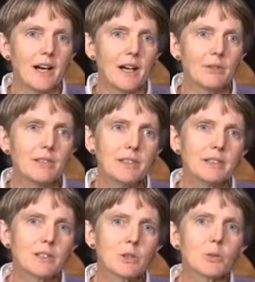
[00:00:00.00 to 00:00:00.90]
I really
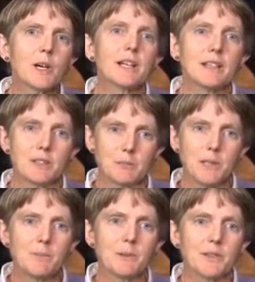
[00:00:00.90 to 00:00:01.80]
credit the
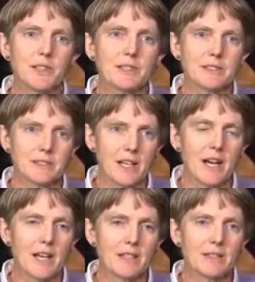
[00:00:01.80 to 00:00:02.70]
people that
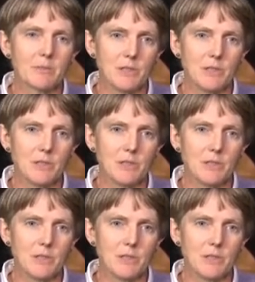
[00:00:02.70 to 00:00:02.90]
designed the